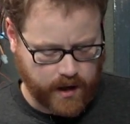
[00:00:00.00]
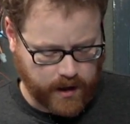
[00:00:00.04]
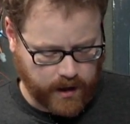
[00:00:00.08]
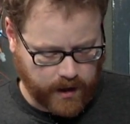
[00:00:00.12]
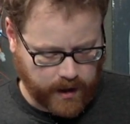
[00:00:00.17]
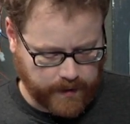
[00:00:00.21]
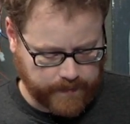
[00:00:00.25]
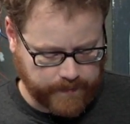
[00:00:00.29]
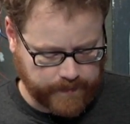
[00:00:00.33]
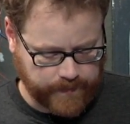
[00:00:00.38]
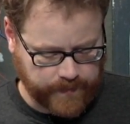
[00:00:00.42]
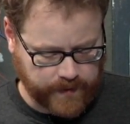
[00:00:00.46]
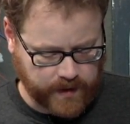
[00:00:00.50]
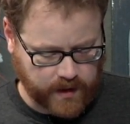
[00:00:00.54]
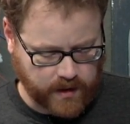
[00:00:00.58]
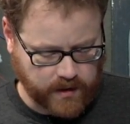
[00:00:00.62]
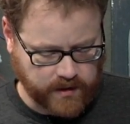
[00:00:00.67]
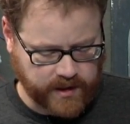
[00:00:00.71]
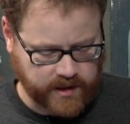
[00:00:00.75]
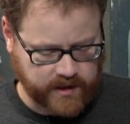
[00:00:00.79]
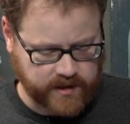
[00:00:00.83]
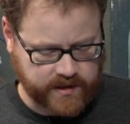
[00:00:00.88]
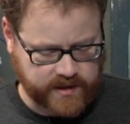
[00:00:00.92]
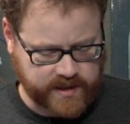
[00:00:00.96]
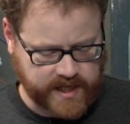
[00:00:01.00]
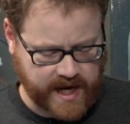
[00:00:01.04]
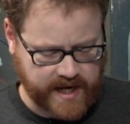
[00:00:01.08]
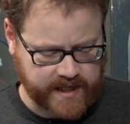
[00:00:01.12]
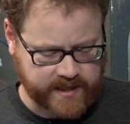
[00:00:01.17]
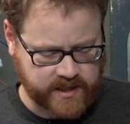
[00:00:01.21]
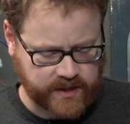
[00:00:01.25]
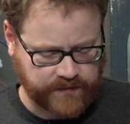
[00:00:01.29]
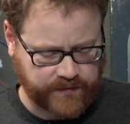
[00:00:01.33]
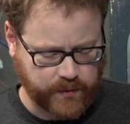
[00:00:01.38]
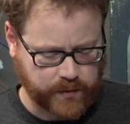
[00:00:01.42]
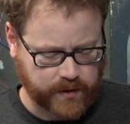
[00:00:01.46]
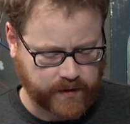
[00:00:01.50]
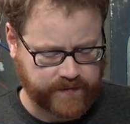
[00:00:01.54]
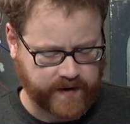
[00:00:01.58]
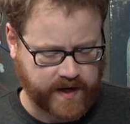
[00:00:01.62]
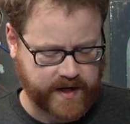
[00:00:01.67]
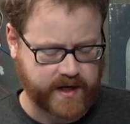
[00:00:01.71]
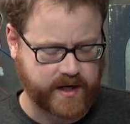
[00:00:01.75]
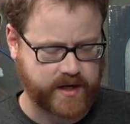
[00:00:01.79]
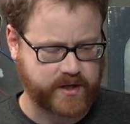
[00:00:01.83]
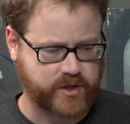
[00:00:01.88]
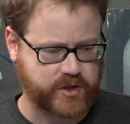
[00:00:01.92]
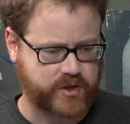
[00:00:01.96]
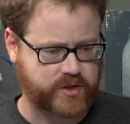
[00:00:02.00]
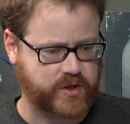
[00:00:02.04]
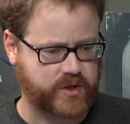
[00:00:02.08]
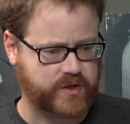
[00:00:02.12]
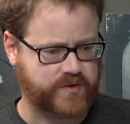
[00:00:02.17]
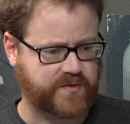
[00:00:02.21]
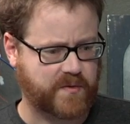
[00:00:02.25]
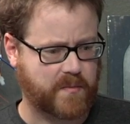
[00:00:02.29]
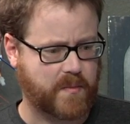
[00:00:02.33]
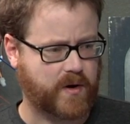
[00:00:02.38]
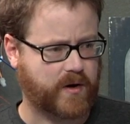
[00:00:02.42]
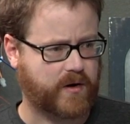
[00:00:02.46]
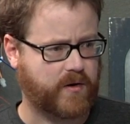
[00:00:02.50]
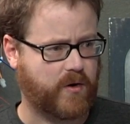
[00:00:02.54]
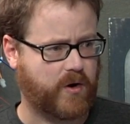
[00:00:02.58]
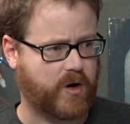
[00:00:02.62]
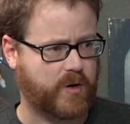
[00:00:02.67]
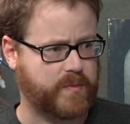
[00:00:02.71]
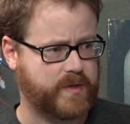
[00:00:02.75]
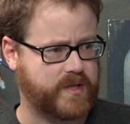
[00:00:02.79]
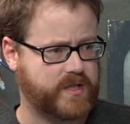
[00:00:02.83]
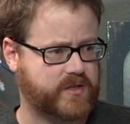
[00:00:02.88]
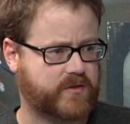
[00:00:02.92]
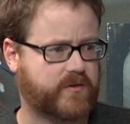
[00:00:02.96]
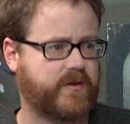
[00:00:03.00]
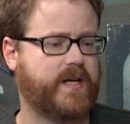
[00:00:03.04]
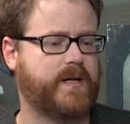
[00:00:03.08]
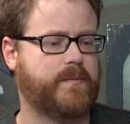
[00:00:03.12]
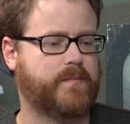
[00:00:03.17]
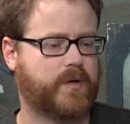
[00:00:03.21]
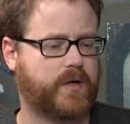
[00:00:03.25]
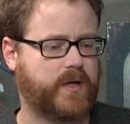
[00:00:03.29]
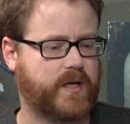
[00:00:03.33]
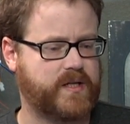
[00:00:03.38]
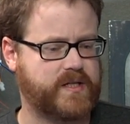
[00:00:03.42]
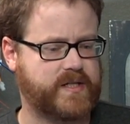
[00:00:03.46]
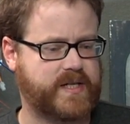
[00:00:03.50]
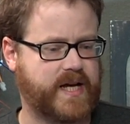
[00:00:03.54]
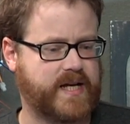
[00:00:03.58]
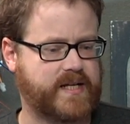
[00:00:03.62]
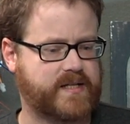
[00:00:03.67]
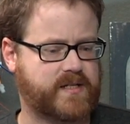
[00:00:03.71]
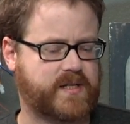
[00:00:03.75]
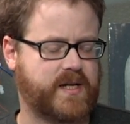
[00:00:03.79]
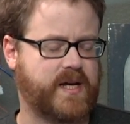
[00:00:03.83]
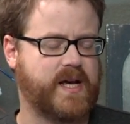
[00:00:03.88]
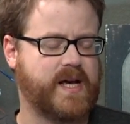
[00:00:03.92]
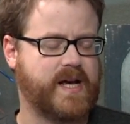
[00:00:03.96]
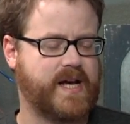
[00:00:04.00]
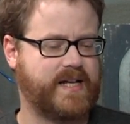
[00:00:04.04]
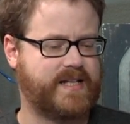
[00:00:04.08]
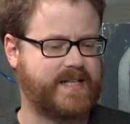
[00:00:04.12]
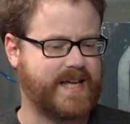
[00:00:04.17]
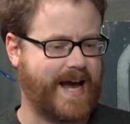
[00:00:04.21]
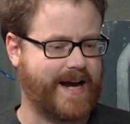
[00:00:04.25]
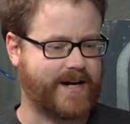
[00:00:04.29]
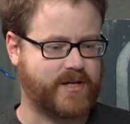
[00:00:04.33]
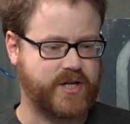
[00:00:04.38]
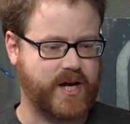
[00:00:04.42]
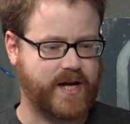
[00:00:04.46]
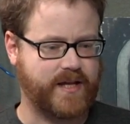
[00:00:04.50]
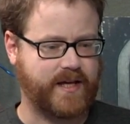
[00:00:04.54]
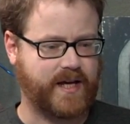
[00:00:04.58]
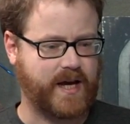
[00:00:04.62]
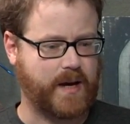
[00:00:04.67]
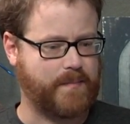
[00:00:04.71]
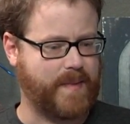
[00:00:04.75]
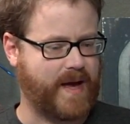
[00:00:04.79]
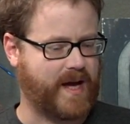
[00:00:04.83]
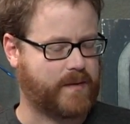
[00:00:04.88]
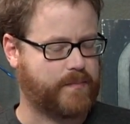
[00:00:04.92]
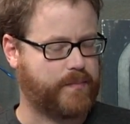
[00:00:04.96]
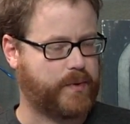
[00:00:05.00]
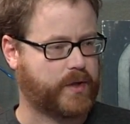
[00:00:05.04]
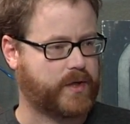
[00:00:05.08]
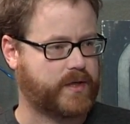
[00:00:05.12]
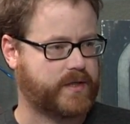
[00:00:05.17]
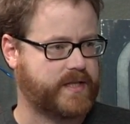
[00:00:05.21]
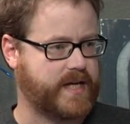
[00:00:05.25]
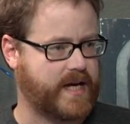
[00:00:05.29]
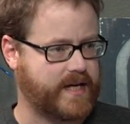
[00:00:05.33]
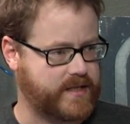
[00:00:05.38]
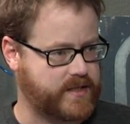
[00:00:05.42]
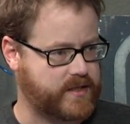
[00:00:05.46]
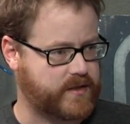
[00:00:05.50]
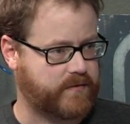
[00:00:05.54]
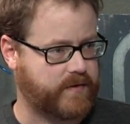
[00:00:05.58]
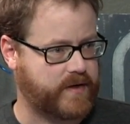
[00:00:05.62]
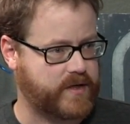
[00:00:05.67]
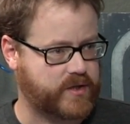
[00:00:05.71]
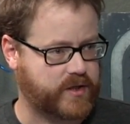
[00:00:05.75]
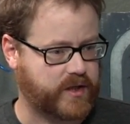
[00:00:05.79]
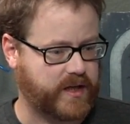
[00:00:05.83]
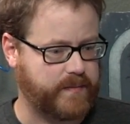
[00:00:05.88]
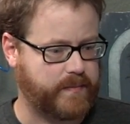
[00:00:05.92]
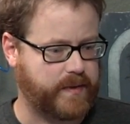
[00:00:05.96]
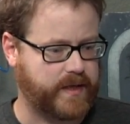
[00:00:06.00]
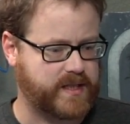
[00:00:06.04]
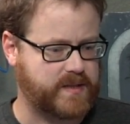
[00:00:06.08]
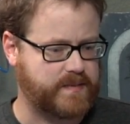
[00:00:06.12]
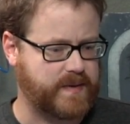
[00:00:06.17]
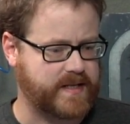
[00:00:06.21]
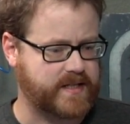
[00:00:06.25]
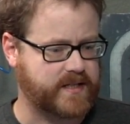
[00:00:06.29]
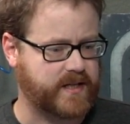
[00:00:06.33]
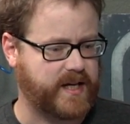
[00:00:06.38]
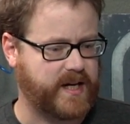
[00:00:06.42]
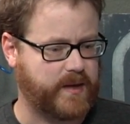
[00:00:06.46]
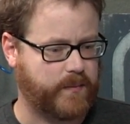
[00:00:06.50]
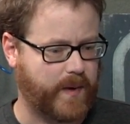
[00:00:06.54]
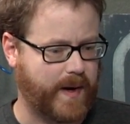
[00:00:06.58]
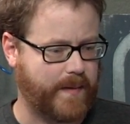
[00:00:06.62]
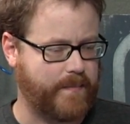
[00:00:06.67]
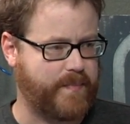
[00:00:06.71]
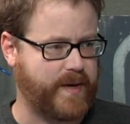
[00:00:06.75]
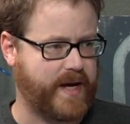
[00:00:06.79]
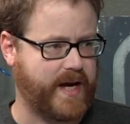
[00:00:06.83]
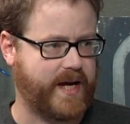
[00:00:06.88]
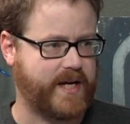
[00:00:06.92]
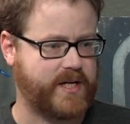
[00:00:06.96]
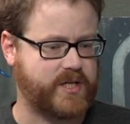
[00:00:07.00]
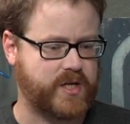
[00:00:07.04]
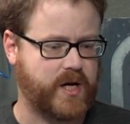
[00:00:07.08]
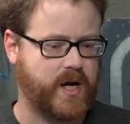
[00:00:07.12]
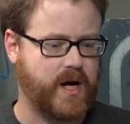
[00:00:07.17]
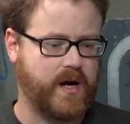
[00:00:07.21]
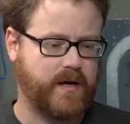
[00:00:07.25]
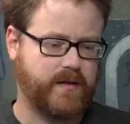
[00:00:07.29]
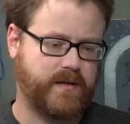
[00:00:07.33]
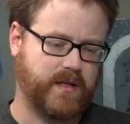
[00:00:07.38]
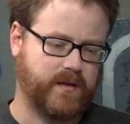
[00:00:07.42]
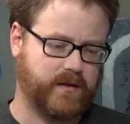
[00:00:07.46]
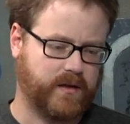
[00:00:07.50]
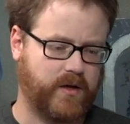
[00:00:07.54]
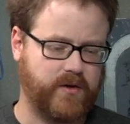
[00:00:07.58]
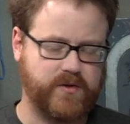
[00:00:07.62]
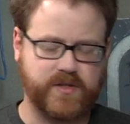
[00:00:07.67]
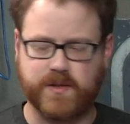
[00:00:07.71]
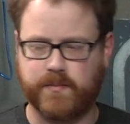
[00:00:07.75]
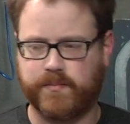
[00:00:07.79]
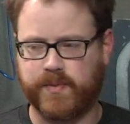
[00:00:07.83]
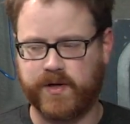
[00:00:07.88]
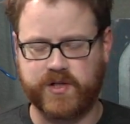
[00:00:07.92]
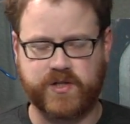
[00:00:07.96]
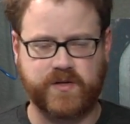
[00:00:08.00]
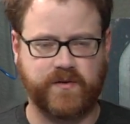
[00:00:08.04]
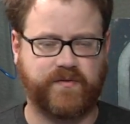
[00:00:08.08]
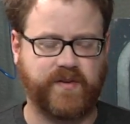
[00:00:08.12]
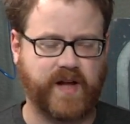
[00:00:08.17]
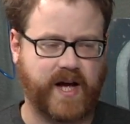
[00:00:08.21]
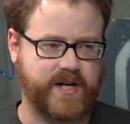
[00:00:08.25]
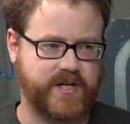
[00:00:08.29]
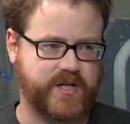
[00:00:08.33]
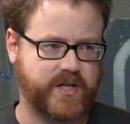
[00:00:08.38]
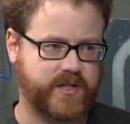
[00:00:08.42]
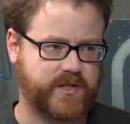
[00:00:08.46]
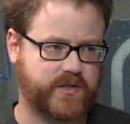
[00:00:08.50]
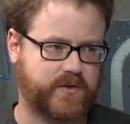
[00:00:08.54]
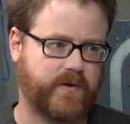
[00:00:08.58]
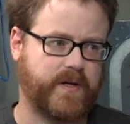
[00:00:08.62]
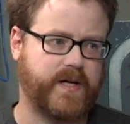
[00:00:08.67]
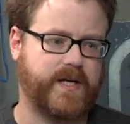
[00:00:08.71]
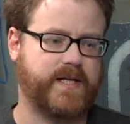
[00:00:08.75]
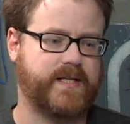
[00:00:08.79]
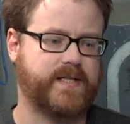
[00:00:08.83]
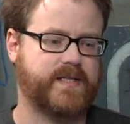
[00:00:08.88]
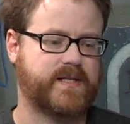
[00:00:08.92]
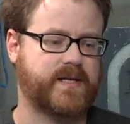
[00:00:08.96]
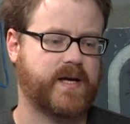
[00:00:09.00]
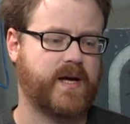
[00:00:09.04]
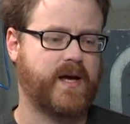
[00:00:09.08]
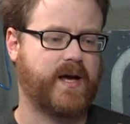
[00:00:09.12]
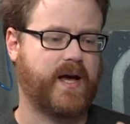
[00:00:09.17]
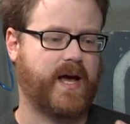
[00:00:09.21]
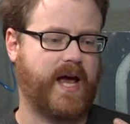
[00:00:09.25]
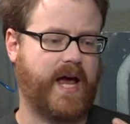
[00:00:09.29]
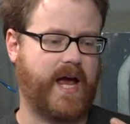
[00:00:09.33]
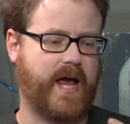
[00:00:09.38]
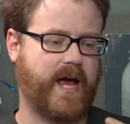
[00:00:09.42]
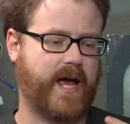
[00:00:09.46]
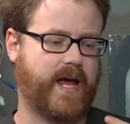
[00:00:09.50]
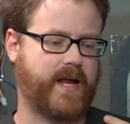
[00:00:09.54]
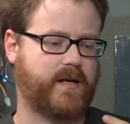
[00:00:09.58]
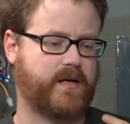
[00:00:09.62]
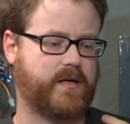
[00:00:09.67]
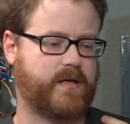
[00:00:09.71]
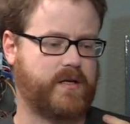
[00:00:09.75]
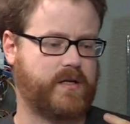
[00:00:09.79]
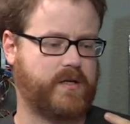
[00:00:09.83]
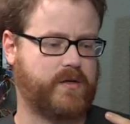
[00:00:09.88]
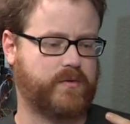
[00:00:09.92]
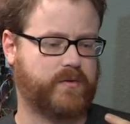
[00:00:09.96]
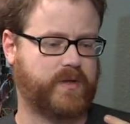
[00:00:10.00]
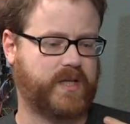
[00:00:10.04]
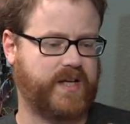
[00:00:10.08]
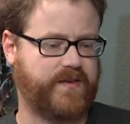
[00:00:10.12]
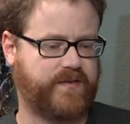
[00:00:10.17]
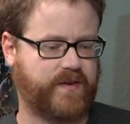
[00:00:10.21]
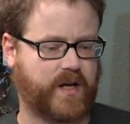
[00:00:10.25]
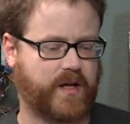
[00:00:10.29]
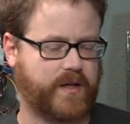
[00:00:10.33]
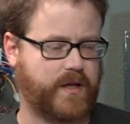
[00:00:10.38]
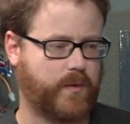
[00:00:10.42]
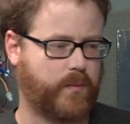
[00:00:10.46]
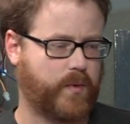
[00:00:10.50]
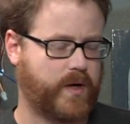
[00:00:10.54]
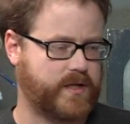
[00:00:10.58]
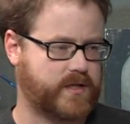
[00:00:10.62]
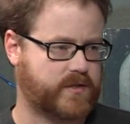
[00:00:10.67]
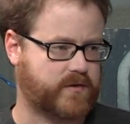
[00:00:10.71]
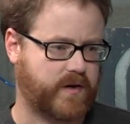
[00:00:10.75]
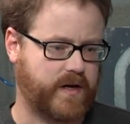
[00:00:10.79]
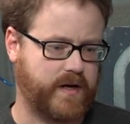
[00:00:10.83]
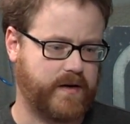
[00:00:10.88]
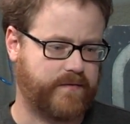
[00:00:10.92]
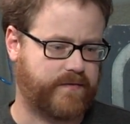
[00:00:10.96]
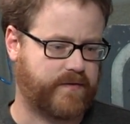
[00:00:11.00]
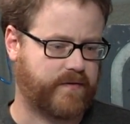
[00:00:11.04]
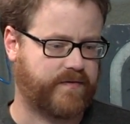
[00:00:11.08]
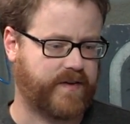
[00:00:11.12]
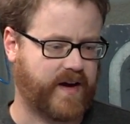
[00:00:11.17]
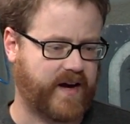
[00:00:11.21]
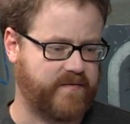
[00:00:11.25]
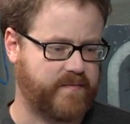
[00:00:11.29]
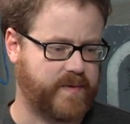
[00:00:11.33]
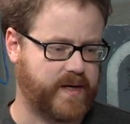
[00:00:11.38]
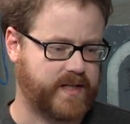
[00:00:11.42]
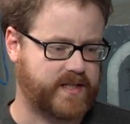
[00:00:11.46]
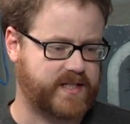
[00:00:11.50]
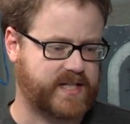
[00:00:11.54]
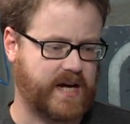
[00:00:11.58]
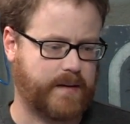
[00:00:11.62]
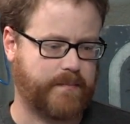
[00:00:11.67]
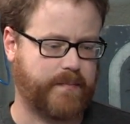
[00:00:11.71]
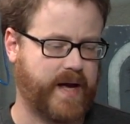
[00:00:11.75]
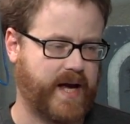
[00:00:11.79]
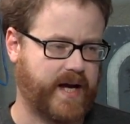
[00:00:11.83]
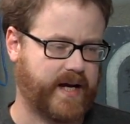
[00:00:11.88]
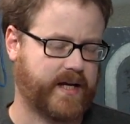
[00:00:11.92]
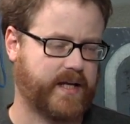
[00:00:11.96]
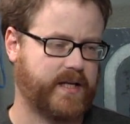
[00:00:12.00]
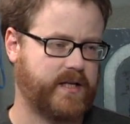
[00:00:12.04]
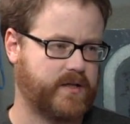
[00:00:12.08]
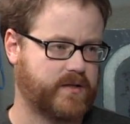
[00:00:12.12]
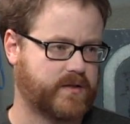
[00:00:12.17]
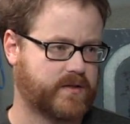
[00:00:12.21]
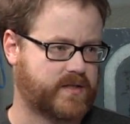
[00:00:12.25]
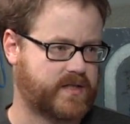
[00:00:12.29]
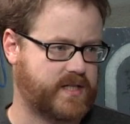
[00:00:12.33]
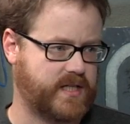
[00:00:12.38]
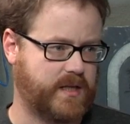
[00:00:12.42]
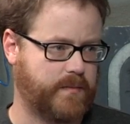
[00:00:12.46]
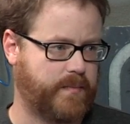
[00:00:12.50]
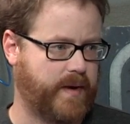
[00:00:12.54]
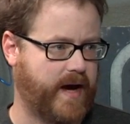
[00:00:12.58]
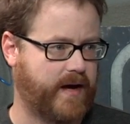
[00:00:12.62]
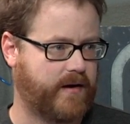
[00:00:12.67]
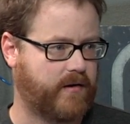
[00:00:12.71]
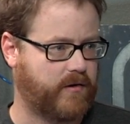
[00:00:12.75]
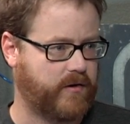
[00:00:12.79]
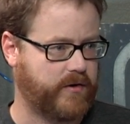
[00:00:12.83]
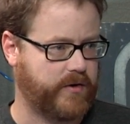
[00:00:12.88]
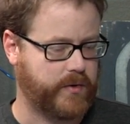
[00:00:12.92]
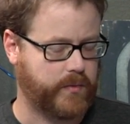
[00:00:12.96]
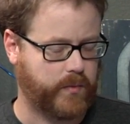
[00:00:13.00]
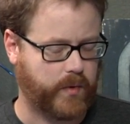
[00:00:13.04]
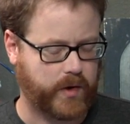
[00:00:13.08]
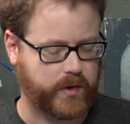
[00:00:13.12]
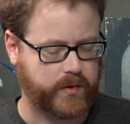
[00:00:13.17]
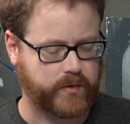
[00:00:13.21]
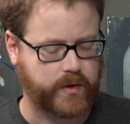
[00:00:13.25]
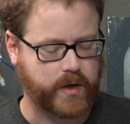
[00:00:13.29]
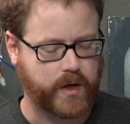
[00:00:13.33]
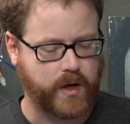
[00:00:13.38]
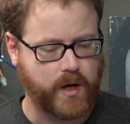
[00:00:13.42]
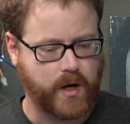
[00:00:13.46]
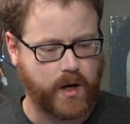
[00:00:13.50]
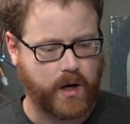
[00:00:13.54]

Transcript: Um, the test, if you want to find it, just search for Marco Arment screen burn-in test. It's actually, I think, a MacBook test originally, but it's basically a web page that loads a bunch of flashing screens, and you leave it on the one screen for five minutes, come back, and you'll see the pattern or you won't.